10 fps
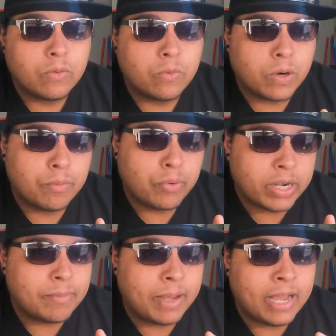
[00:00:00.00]
were
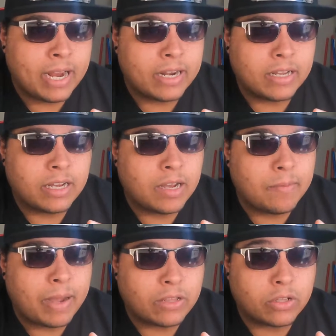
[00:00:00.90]
pretty bad.
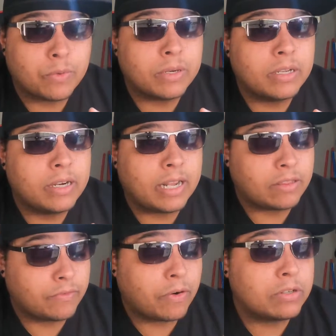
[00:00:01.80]
I thought they were good
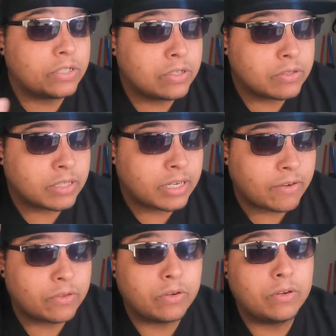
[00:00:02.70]
at first use, and then
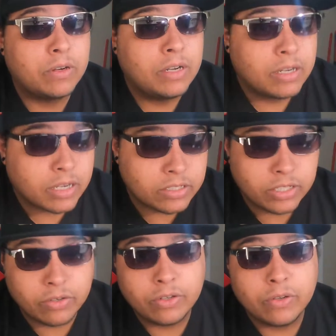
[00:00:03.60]
after
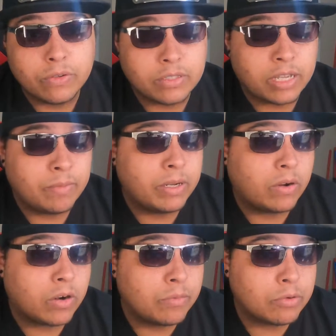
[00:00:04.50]
continued use, they've been
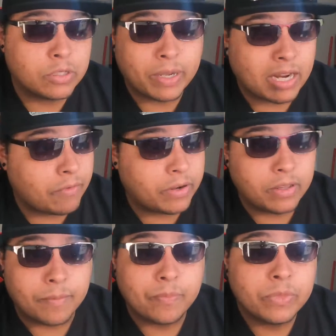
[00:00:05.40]
horrible, so I got rid of
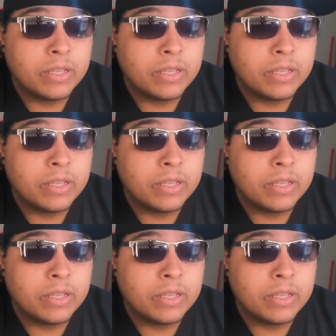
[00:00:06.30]
them.